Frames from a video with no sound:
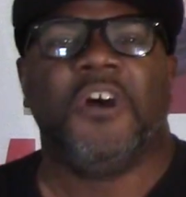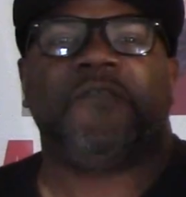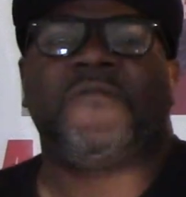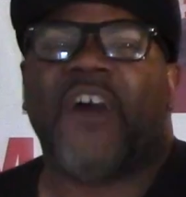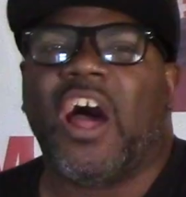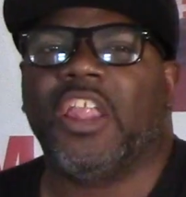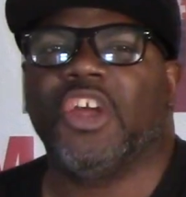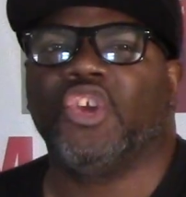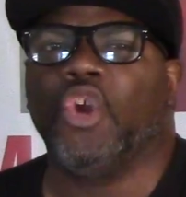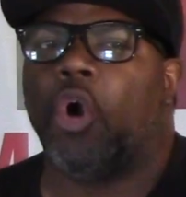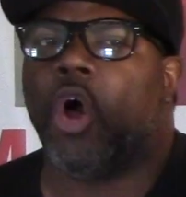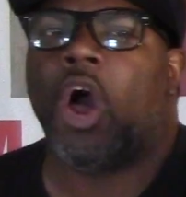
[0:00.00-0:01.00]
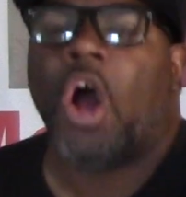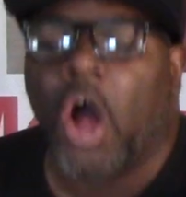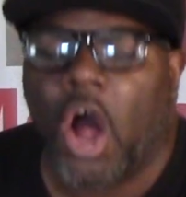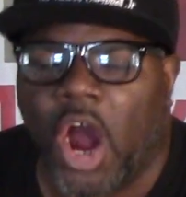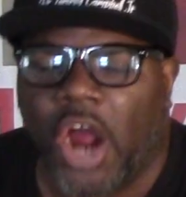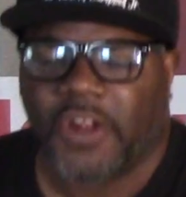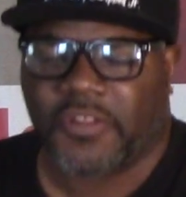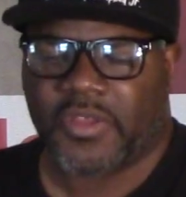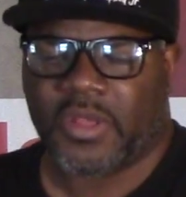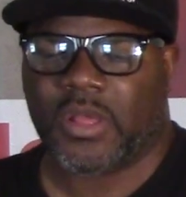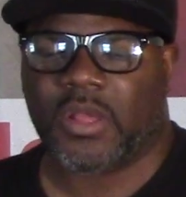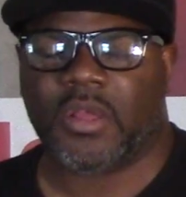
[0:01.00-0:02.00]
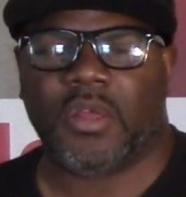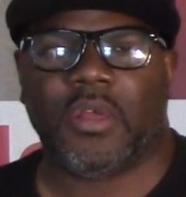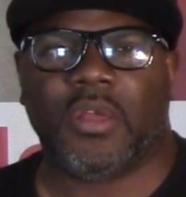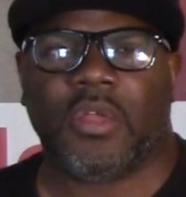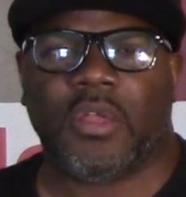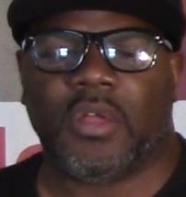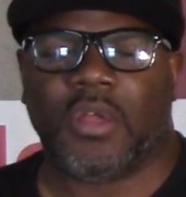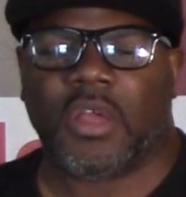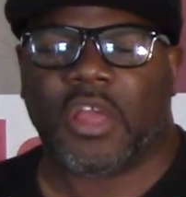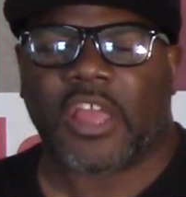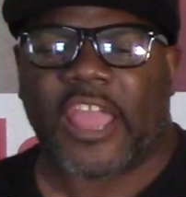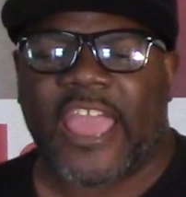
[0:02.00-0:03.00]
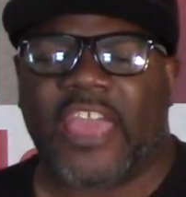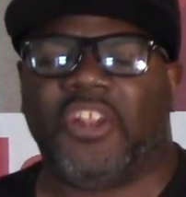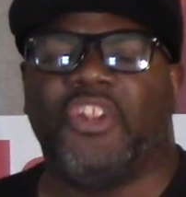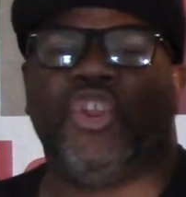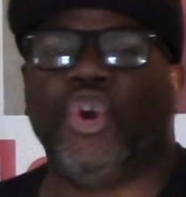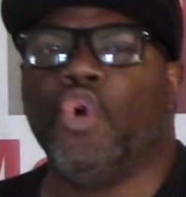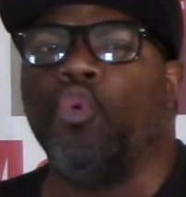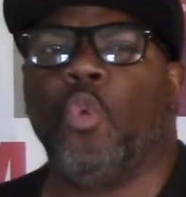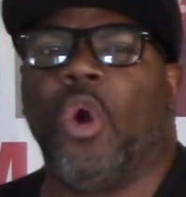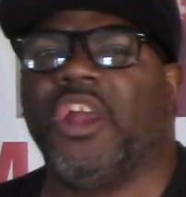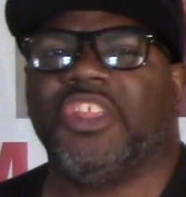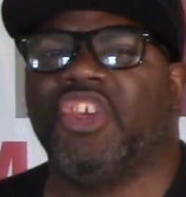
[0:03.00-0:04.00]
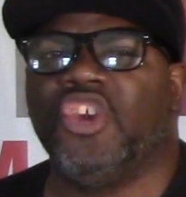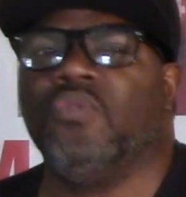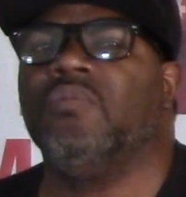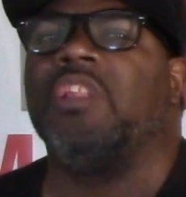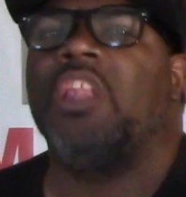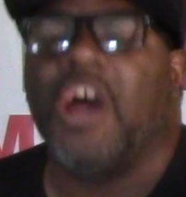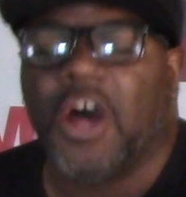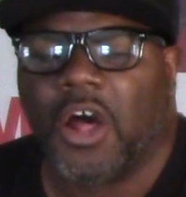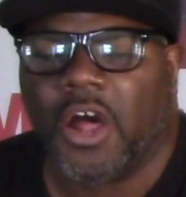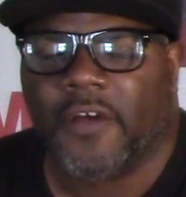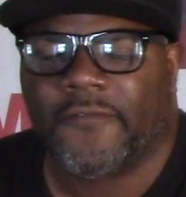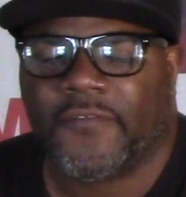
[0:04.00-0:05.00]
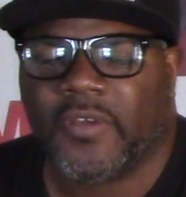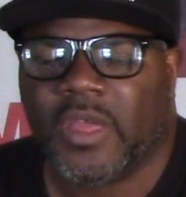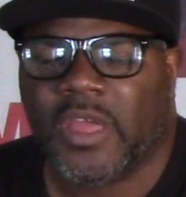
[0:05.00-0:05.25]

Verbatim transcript: Follow your heart and do what you love,